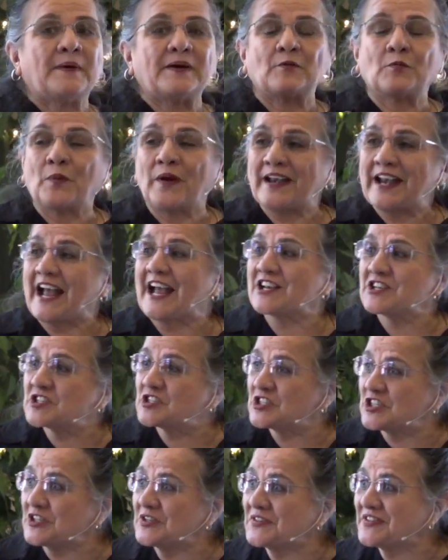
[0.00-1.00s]
But when I
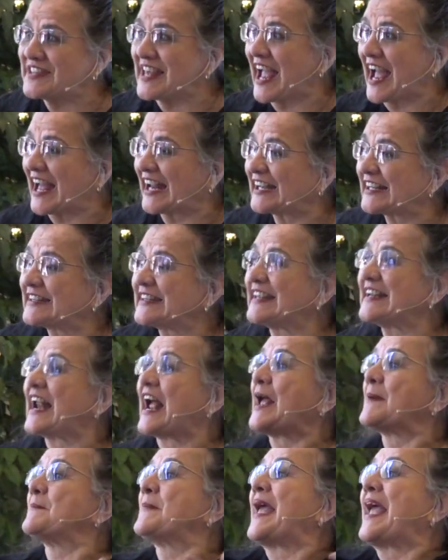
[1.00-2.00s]
do that, then
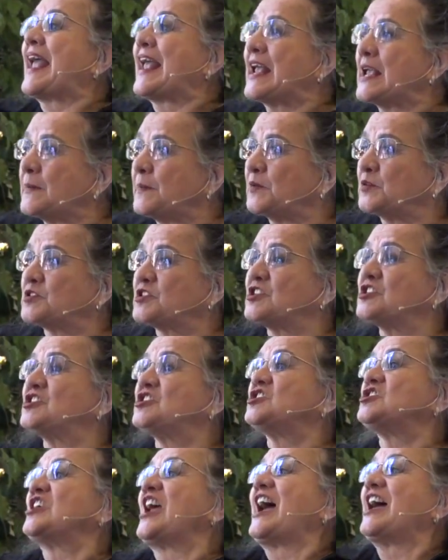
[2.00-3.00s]
I'm able to
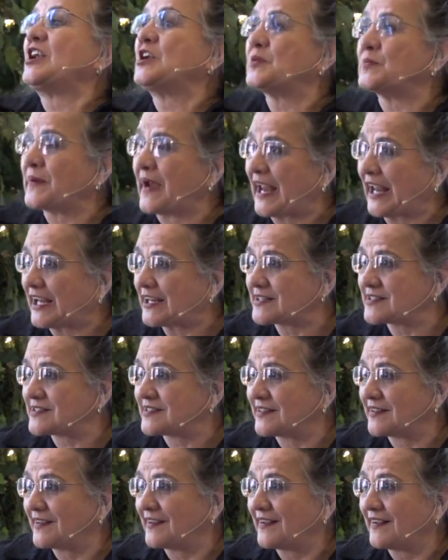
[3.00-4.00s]

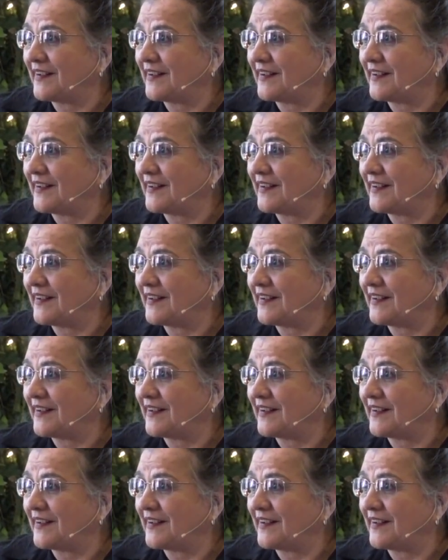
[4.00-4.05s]
generate